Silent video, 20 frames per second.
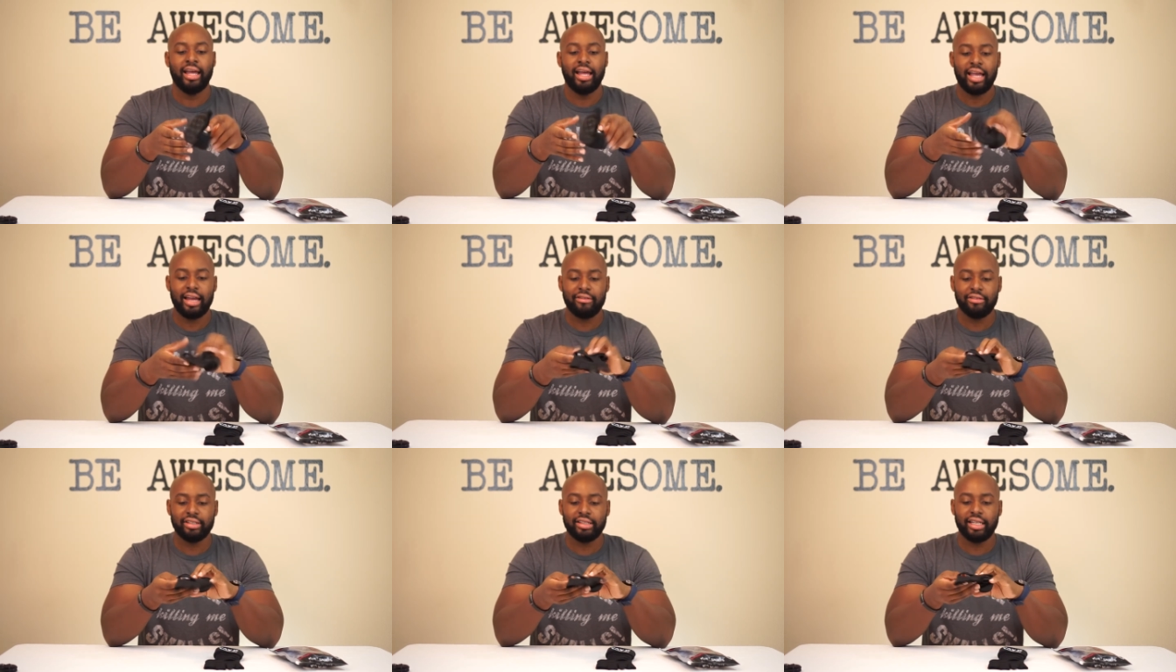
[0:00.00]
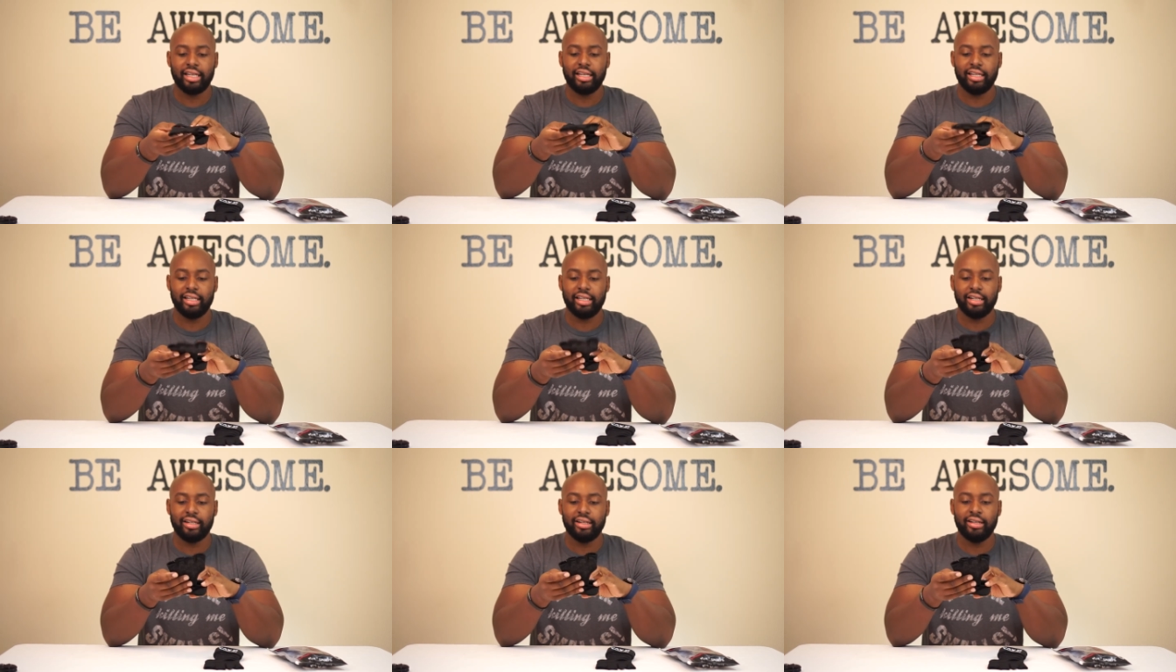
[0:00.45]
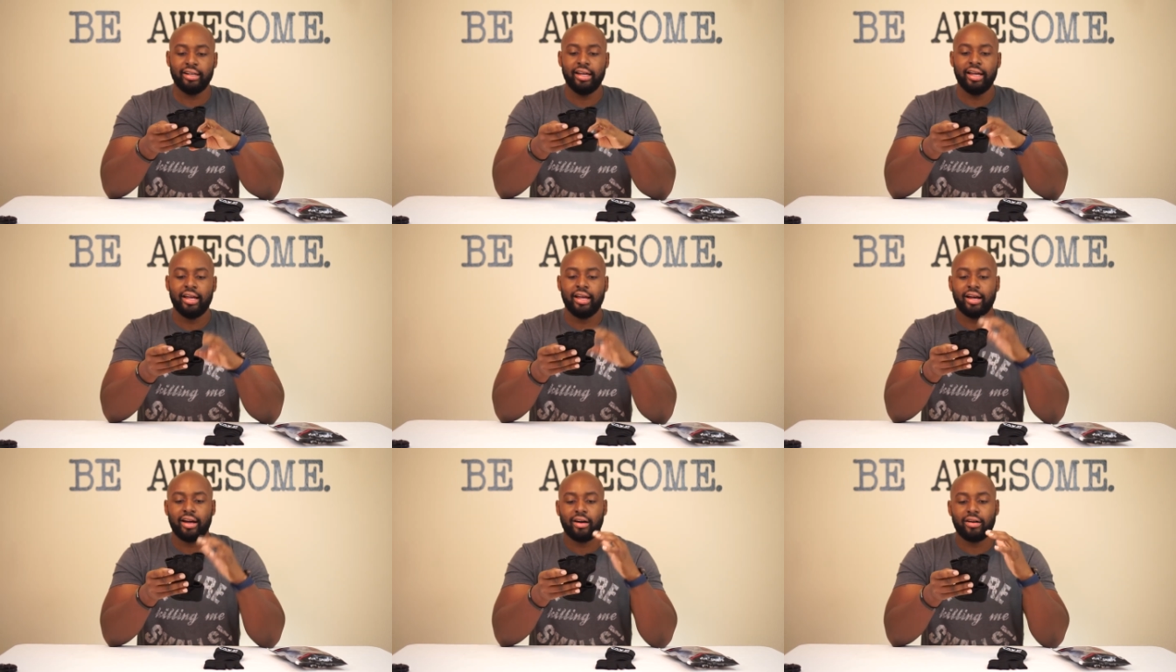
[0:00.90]
Everything here
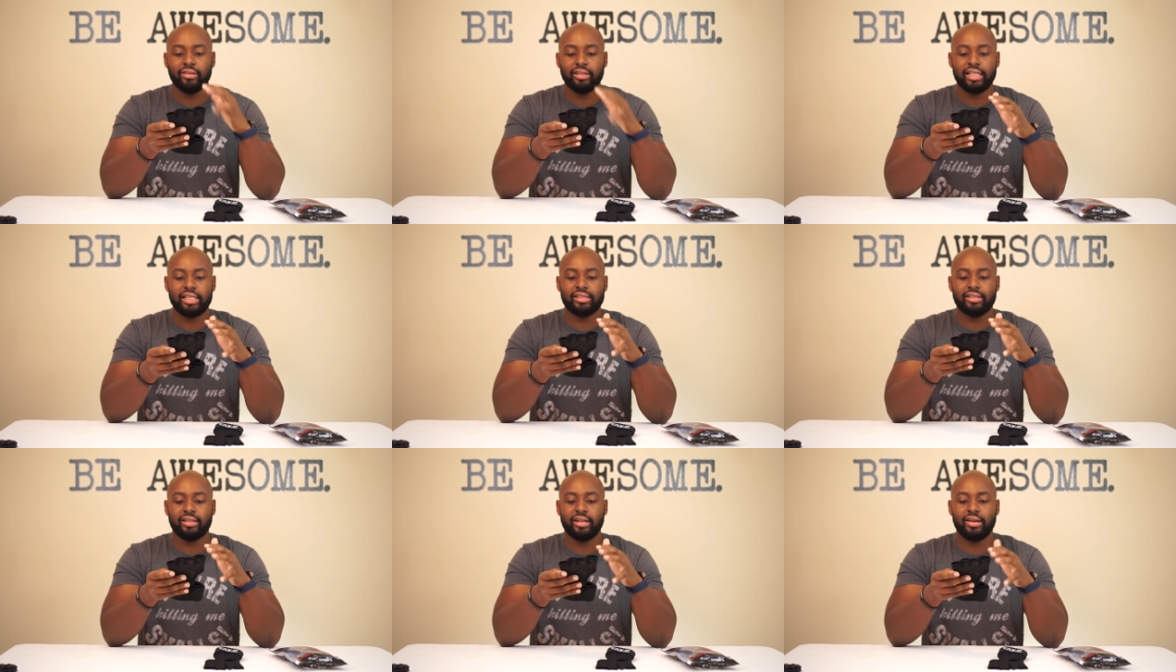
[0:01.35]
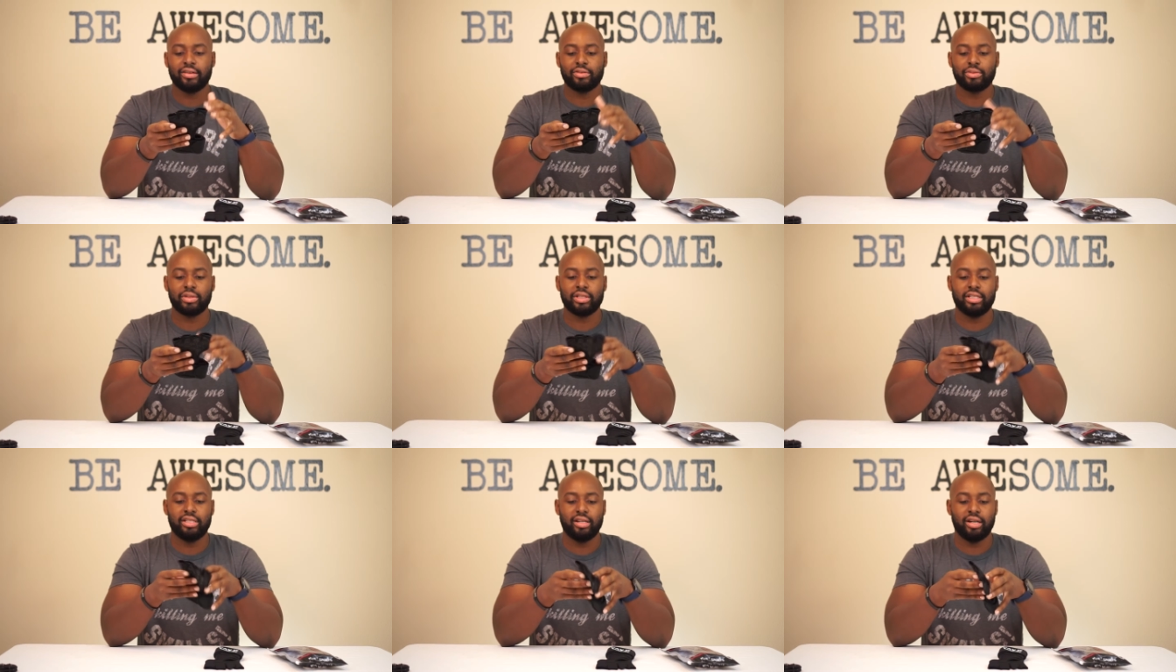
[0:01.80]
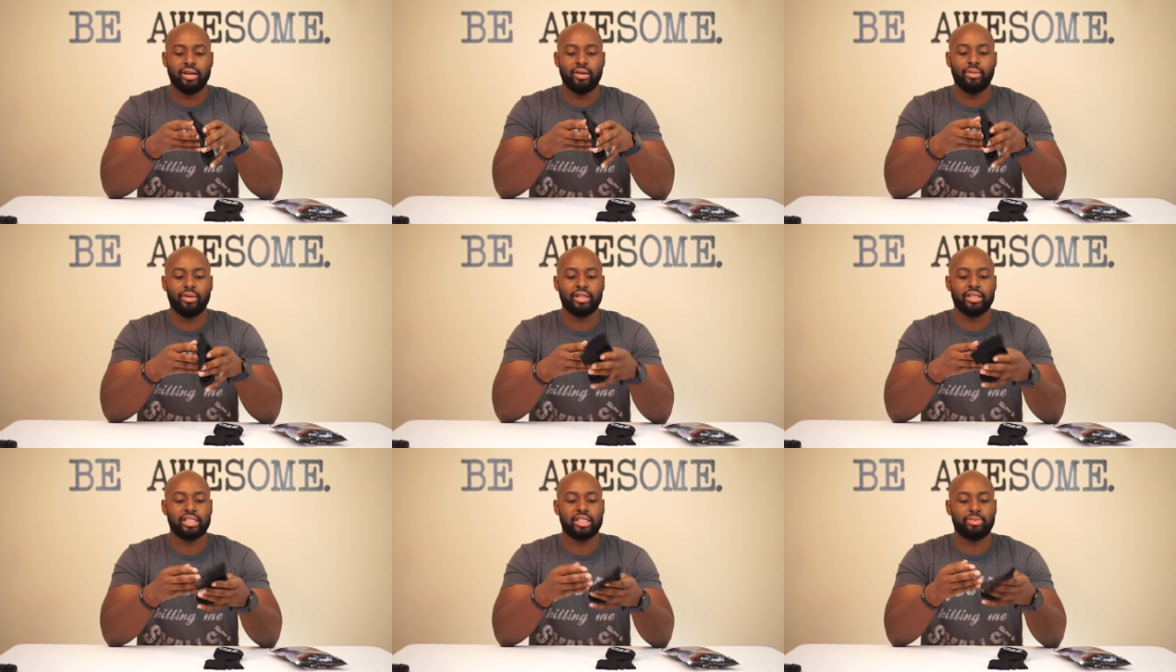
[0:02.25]
on these gloves was done
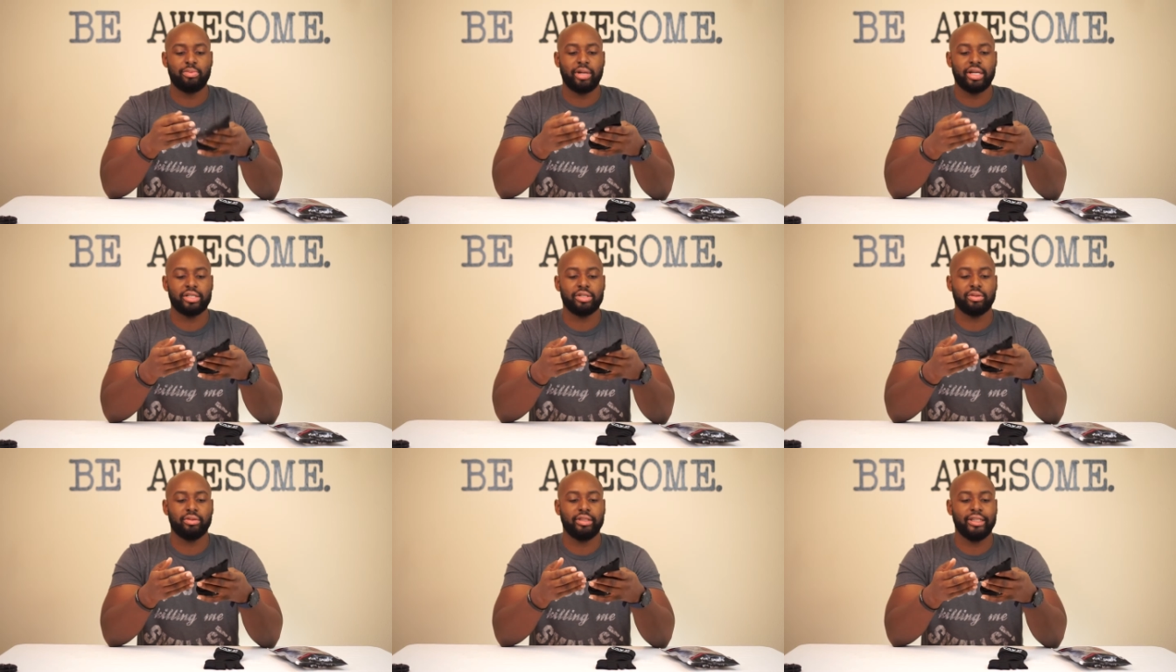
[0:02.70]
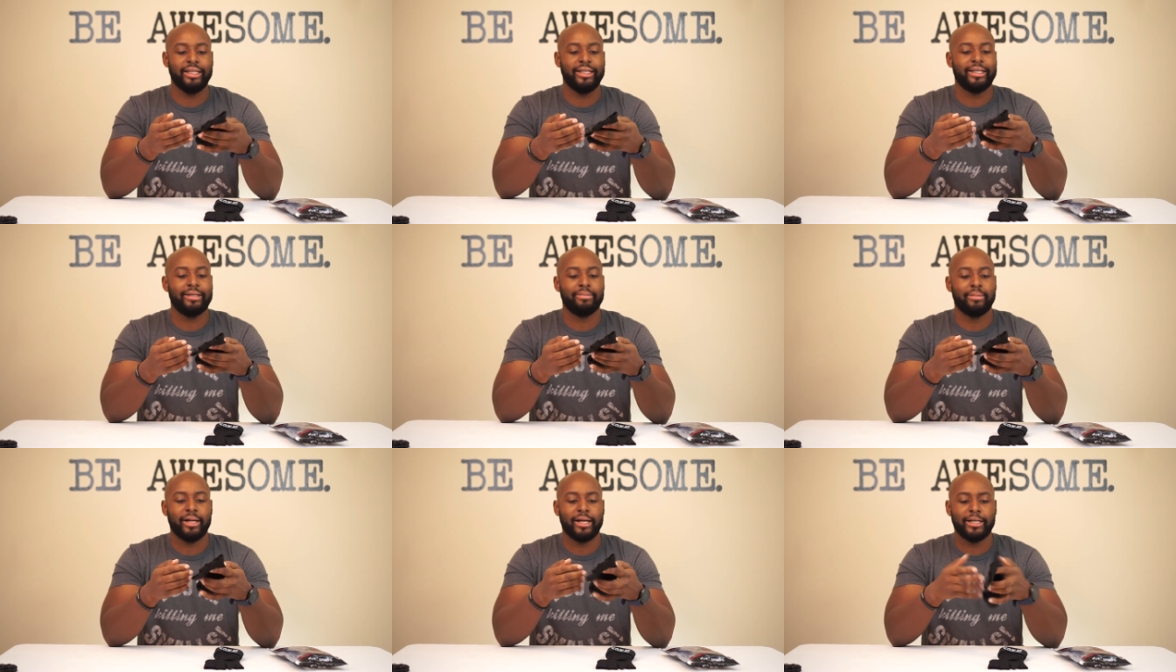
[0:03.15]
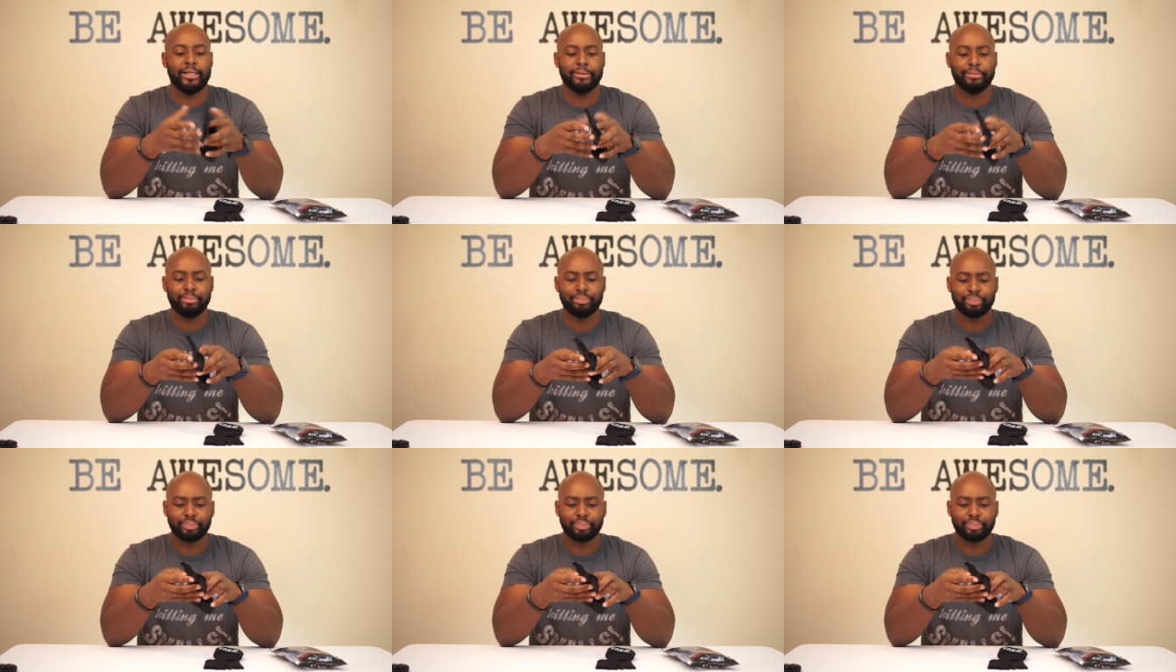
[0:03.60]
with a special thing in mind.